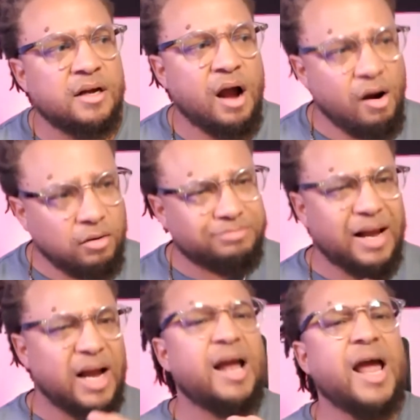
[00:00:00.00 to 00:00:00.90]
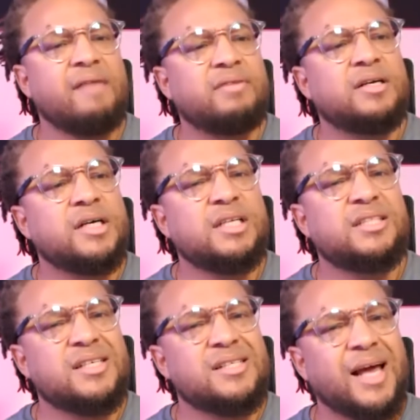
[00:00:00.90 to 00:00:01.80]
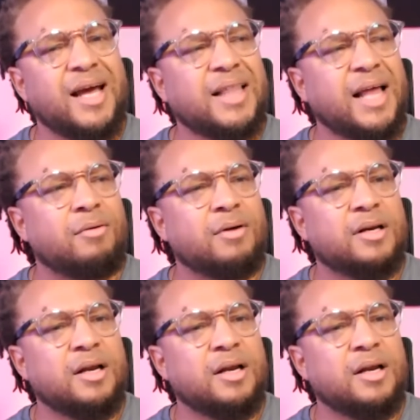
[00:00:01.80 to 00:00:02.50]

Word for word: Oh, I have a hoodie just like that one.